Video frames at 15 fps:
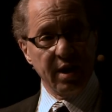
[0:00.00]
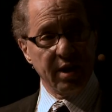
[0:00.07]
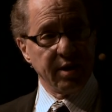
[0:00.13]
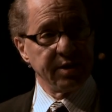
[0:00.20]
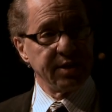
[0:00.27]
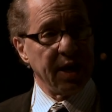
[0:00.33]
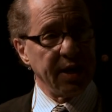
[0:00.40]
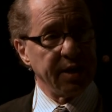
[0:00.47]

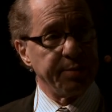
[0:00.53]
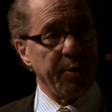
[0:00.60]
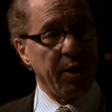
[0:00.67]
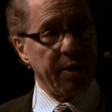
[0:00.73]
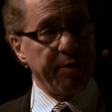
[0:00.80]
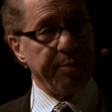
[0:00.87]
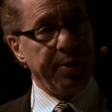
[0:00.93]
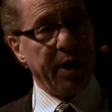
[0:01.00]
because that is
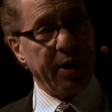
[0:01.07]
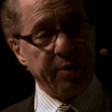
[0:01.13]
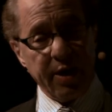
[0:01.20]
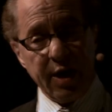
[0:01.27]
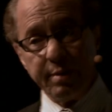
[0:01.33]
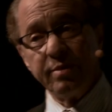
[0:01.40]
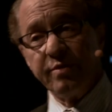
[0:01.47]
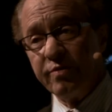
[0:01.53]
part of the
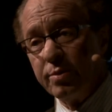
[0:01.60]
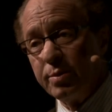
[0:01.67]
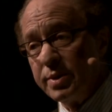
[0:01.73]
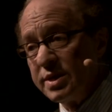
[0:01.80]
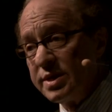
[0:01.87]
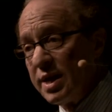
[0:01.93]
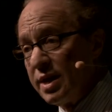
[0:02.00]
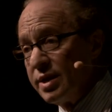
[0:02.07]
paradigm of
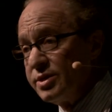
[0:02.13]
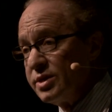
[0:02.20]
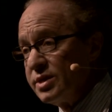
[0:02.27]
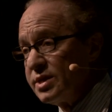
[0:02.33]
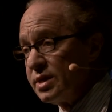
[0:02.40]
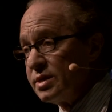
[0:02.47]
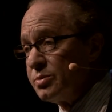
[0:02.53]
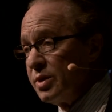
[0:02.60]
human
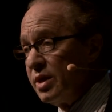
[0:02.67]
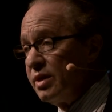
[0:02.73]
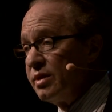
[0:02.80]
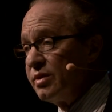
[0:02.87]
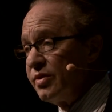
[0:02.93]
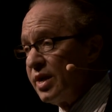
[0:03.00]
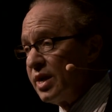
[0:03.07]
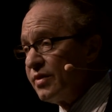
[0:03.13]
intelligence. As we
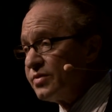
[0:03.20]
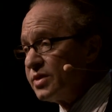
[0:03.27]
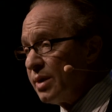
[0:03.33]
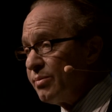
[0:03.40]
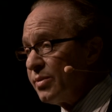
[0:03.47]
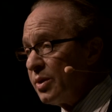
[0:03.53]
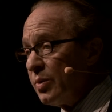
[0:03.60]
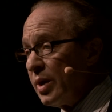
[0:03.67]
think of
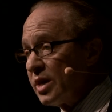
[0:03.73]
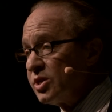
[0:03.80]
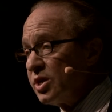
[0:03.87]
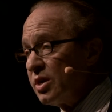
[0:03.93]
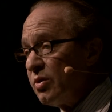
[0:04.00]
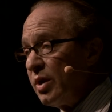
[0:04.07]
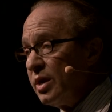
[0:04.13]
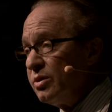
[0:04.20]
something, we
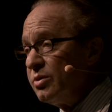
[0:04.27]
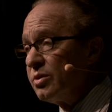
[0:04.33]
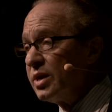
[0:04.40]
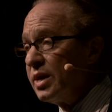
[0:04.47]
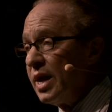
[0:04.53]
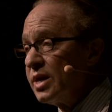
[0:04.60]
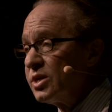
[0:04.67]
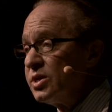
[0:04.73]
actually create new
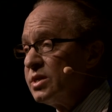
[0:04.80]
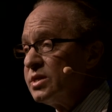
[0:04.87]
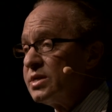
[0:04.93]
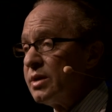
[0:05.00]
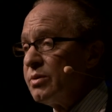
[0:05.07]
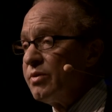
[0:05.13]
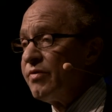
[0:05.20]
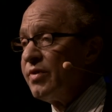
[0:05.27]

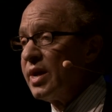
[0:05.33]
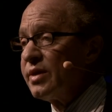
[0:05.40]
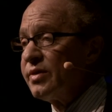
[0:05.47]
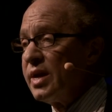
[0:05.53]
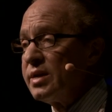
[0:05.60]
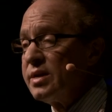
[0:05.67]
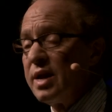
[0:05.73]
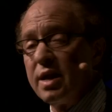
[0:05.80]
connections that
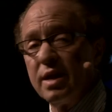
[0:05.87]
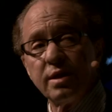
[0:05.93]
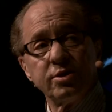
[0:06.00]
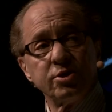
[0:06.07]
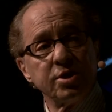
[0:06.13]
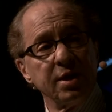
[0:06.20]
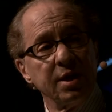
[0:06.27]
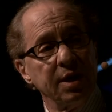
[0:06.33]
reflect that
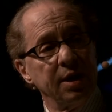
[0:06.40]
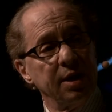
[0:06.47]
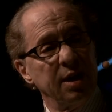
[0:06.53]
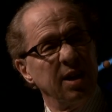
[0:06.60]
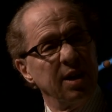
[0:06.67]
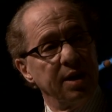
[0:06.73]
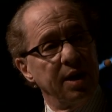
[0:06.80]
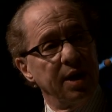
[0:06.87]
knowledge.
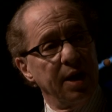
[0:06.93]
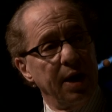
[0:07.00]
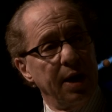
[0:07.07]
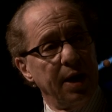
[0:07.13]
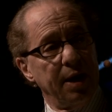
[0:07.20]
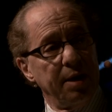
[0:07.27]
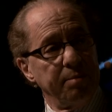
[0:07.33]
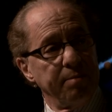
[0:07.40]

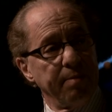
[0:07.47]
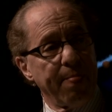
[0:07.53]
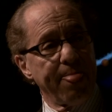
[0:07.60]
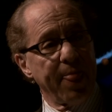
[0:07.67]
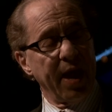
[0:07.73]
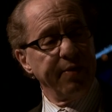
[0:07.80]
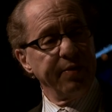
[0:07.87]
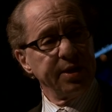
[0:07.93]
And
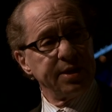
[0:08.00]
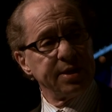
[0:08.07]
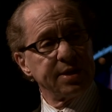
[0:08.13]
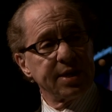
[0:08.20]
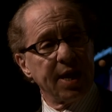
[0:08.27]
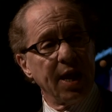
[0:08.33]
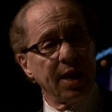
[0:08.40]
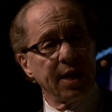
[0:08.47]
this
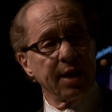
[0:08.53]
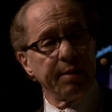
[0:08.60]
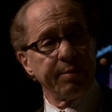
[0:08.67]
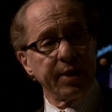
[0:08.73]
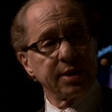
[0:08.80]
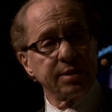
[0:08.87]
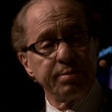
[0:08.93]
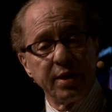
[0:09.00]
is scaling
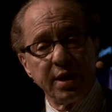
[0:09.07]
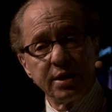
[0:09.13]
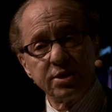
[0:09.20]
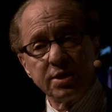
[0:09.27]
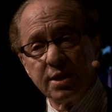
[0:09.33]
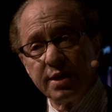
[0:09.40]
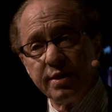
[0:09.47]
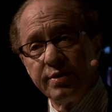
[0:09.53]
up
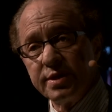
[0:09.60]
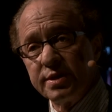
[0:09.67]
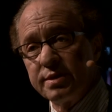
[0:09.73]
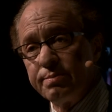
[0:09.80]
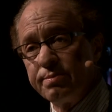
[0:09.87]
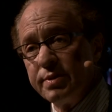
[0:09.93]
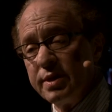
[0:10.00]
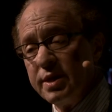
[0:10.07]
exponentially.
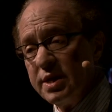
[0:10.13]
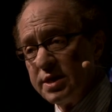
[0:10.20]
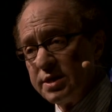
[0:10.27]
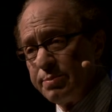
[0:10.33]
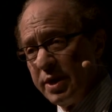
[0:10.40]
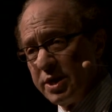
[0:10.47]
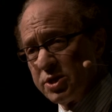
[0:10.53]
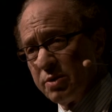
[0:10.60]
This
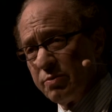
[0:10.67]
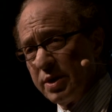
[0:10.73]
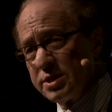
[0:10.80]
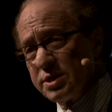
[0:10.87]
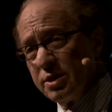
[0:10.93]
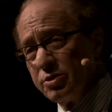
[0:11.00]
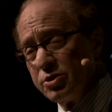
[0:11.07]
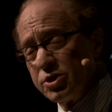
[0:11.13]
spatial
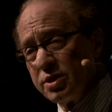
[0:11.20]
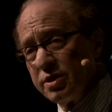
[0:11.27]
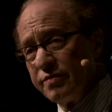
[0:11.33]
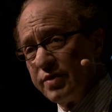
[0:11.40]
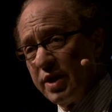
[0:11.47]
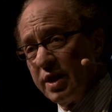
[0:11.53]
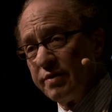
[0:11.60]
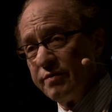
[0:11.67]
resolution
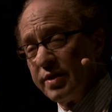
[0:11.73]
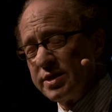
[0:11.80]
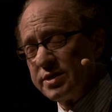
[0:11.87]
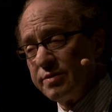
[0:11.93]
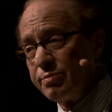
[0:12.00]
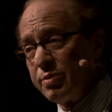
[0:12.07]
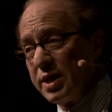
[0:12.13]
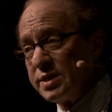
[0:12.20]
of
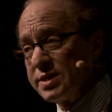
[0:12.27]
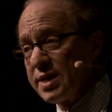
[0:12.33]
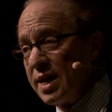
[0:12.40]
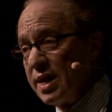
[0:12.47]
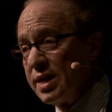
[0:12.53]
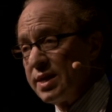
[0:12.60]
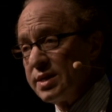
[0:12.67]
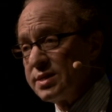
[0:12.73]
non-invasive brain
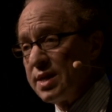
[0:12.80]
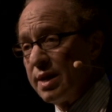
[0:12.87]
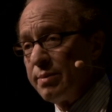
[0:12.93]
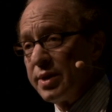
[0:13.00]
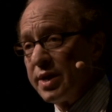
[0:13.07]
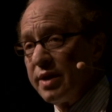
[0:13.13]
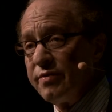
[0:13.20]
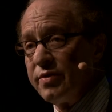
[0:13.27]
scanning is
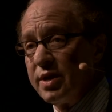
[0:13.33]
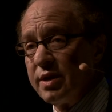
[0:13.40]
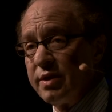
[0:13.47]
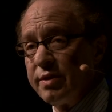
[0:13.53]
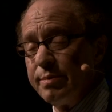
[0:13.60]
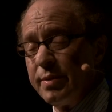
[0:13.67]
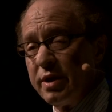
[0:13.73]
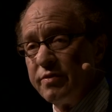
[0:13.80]
doubling every
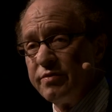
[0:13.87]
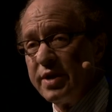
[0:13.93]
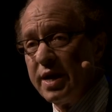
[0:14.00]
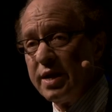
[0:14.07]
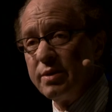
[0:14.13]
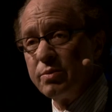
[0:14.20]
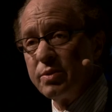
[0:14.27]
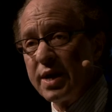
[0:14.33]
year. The amount of
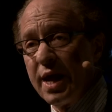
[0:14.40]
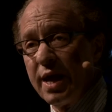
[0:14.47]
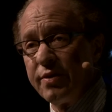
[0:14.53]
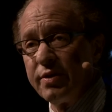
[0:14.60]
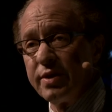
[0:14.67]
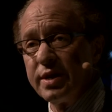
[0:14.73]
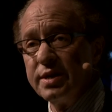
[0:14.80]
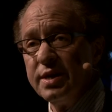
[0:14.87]
data we're
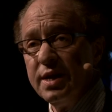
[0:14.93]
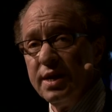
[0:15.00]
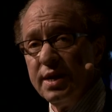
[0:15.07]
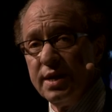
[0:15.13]
gathering